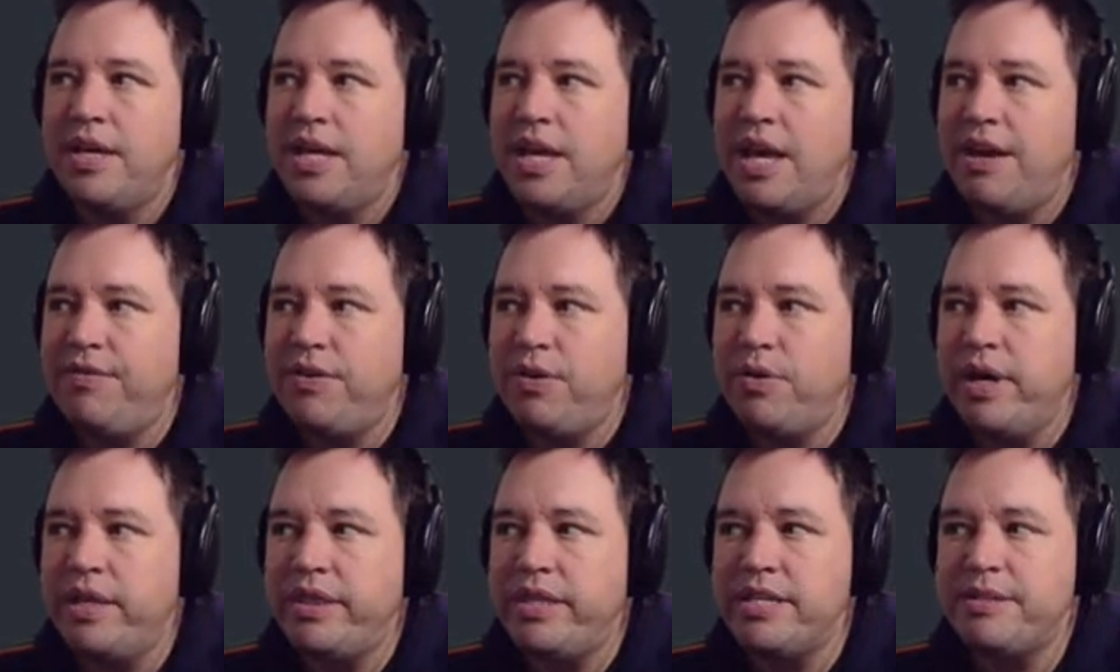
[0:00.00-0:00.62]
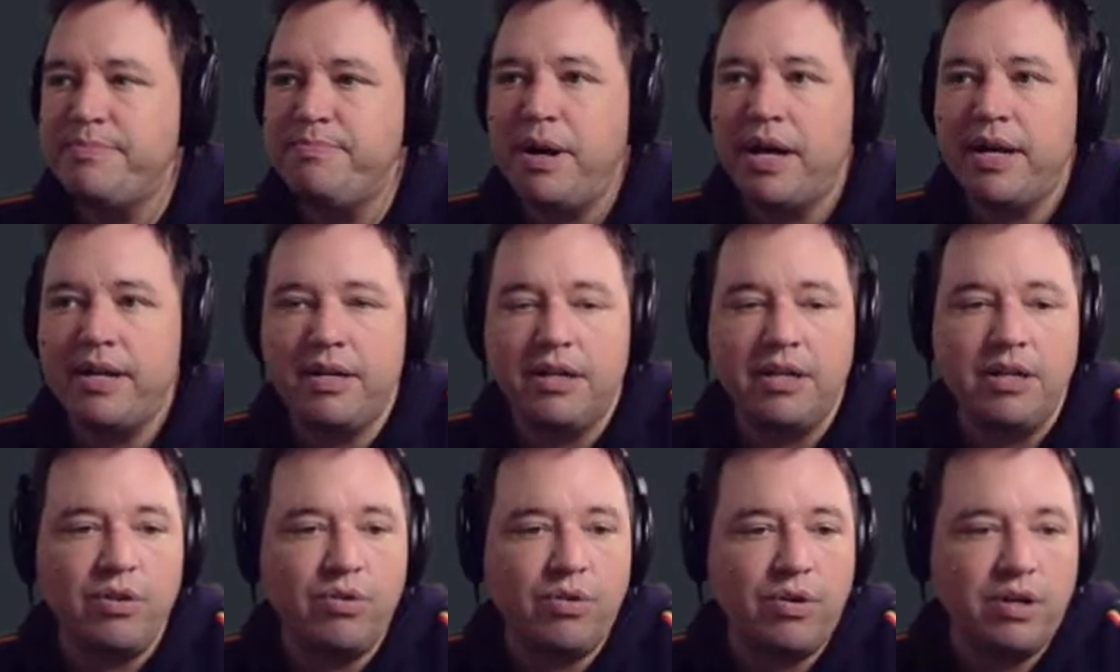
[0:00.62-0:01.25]
If you hit this
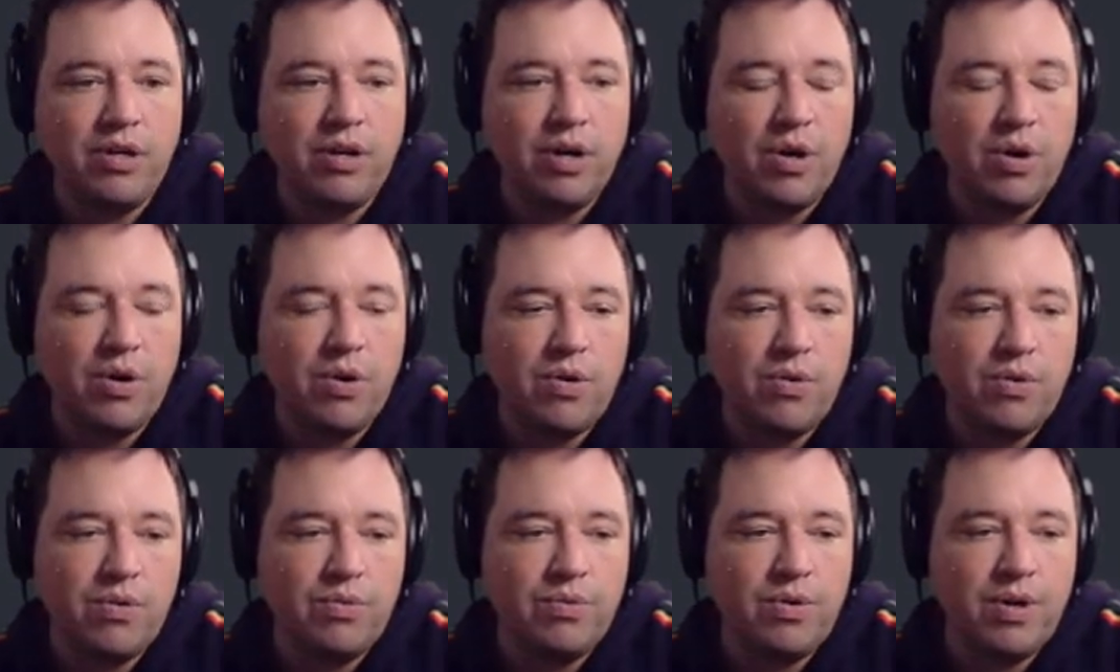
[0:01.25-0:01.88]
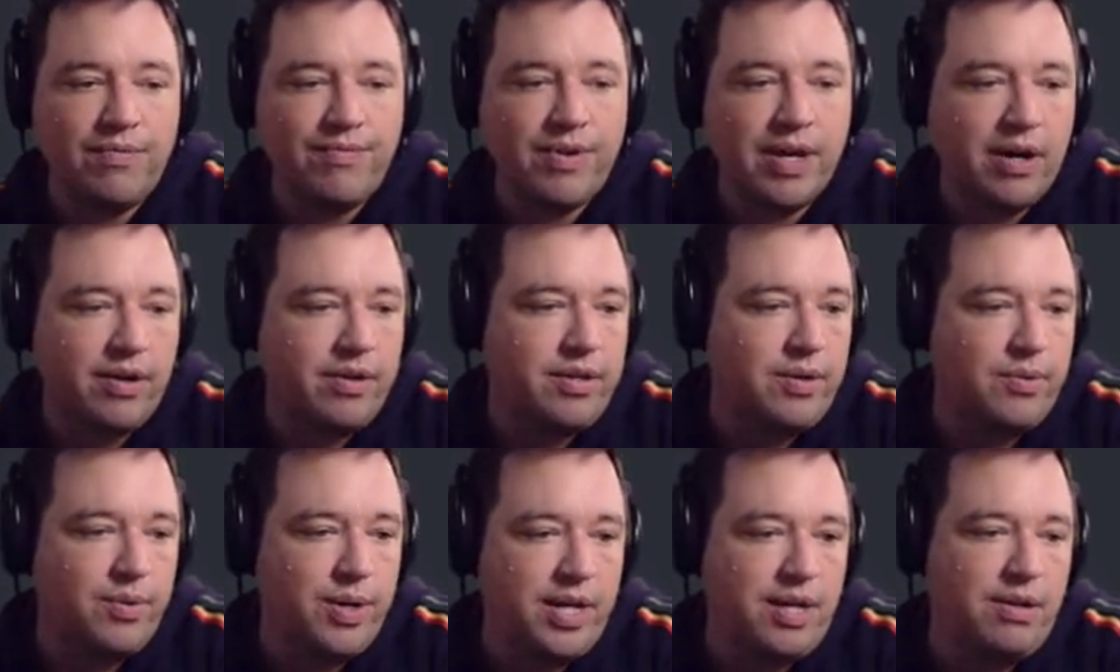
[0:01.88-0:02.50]
button, you can go
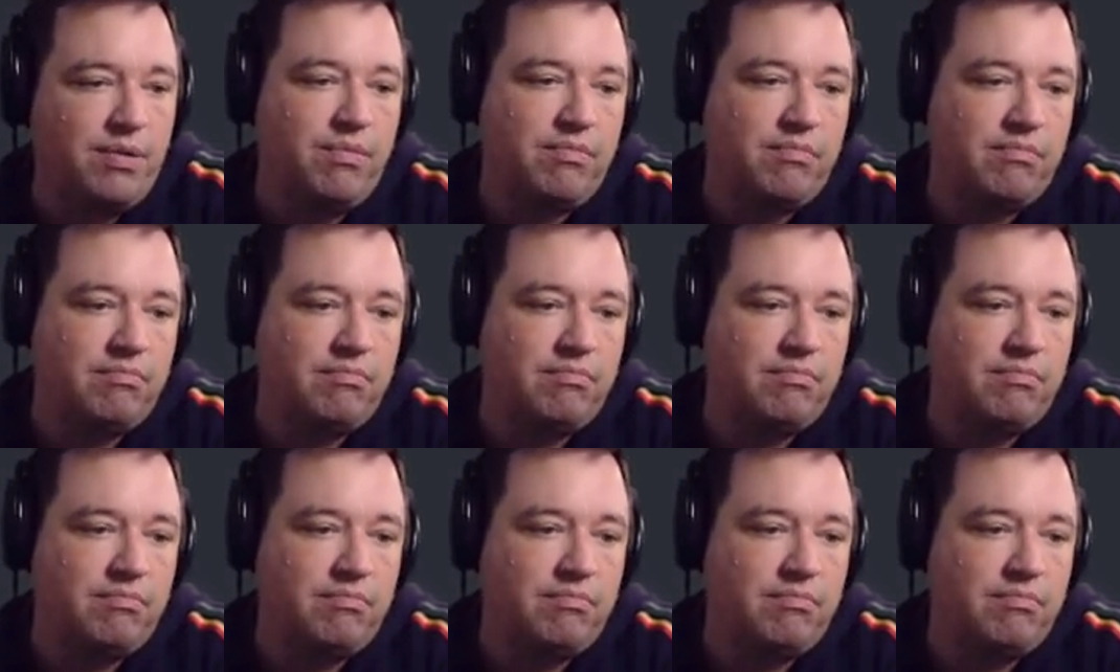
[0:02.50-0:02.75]
evaluate